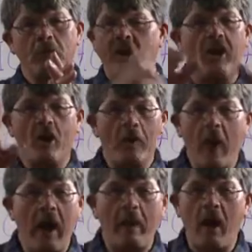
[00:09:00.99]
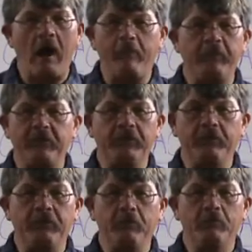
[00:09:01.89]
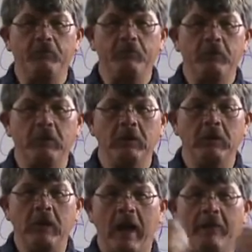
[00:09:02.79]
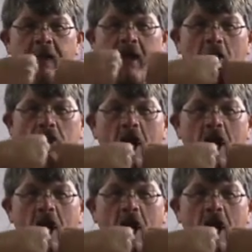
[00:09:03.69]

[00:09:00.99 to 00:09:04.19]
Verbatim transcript: They are not opposites. And they are